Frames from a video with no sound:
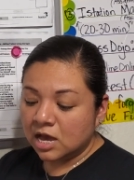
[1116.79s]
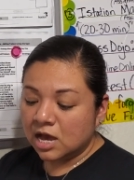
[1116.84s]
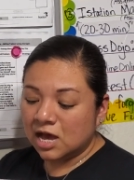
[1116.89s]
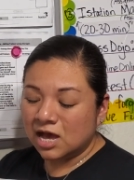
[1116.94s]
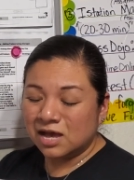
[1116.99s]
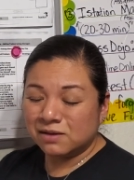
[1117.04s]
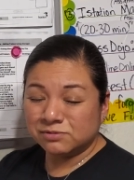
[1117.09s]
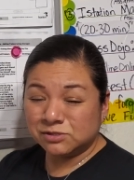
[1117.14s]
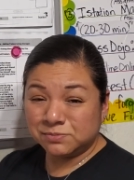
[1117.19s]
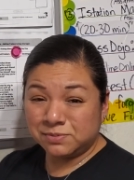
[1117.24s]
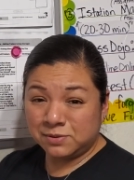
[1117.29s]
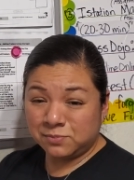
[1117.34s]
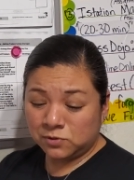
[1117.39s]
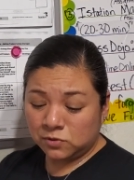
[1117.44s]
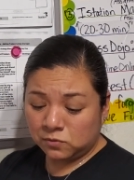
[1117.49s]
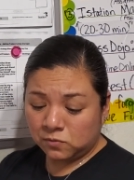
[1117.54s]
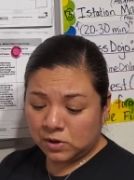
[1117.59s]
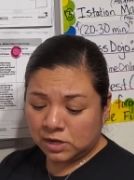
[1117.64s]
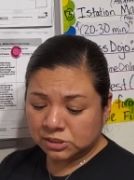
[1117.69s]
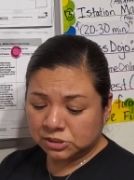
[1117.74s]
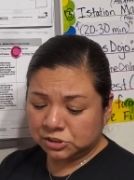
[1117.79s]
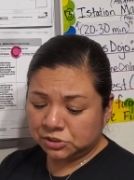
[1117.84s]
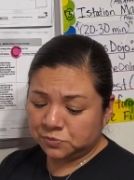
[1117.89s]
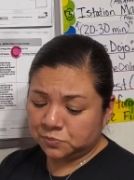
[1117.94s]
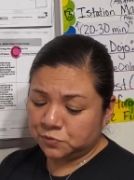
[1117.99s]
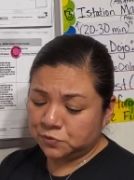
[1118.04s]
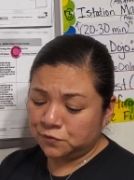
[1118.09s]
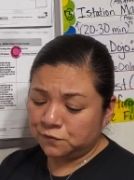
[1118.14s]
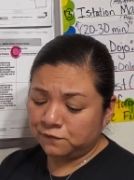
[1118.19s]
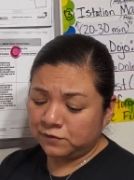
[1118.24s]
um, to be able to watch the
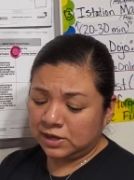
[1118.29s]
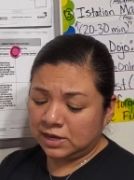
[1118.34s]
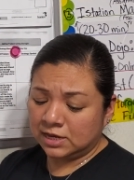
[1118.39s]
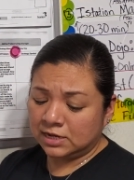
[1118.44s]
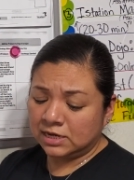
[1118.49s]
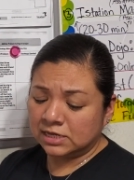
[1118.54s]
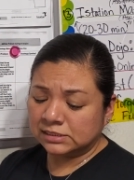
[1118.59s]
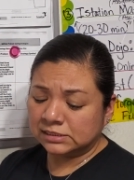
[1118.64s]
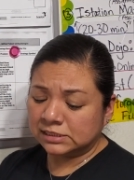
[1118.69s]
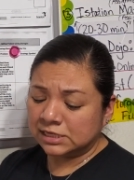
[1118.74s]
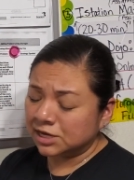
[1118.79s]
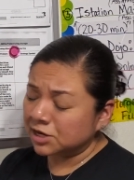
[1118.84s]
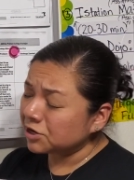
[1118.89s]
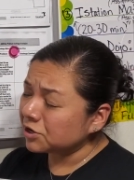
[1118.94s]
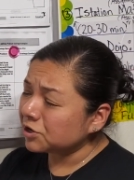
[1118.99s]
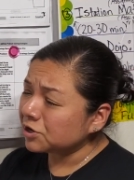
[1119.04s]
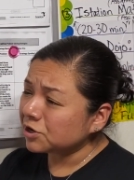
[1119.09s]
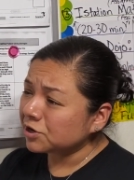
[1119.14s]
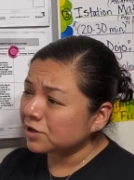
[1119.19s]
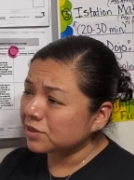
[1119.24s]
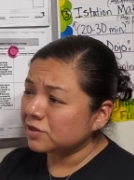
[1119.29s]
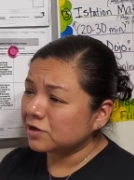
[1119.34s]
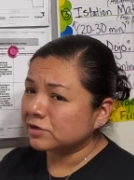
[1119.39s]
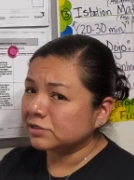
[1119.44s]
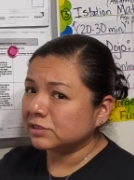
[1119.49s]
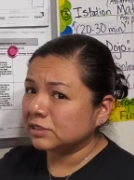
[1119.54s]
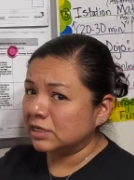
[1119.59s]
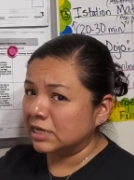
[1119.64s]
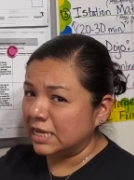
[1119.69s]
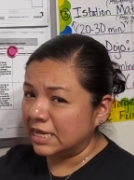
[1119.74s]
movie in his theater
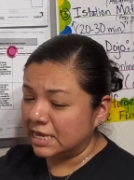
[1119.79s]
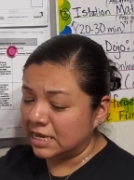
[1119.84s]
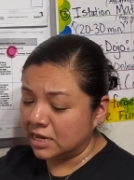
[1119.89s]
there's an